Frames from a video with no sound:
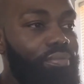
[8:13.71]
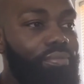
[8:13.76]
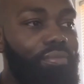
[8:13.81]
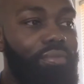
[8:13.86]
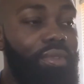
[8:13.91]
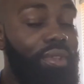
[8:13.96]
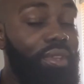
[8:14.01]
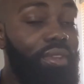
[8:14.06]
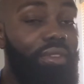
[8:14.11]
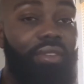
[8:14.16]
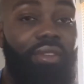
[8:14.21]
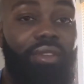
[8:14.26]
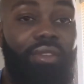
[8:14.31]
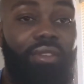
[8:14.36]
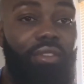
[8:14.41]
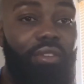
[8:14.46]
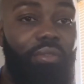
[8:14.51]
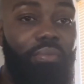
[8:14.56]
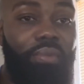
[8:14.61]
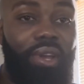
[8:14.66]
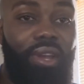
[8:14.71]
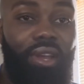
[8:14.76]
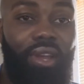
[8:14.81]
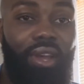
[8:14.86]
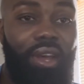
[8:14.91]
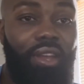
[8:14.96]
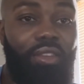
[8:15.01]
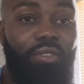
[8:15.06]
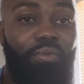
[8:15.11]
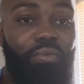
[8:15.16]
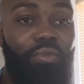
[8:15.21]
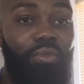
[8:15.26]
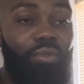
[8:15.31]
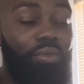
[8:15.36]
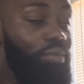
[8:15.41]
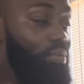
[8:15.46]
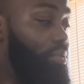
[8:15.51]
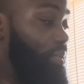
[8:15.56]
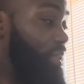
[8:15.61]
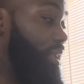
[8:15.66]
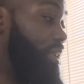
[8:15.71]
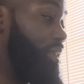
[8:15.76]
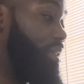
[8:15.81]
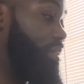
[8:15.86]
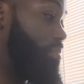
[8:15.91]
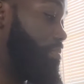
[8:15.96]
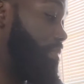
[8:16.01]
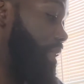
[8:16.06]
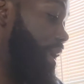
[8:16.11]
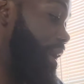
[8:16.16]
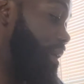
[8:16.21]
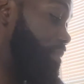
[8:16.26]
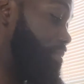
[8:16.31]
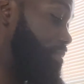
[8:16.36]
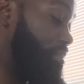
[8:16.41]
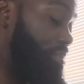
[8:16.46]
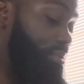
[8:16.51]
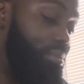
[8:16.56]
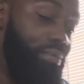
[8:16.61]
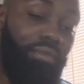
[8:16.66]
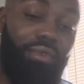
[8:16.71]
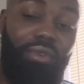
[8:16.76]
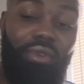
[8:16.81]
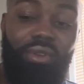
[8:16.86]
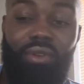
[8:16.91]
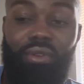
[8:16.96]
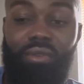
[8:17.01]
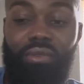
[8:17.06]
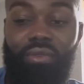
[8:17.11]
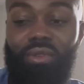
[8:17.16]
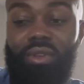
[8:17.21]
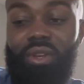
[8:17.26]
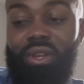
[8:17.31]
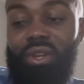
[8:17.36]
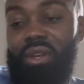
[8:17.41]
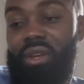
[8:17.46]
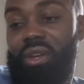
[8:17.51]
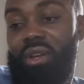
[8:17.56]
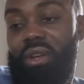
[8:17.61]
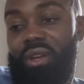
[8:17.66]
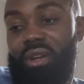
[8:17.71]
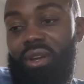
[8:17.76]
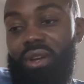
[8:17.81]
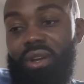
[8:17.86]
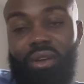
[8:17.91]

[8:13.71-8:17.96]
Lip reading: listening to my gospel, reading the Bible, you know. I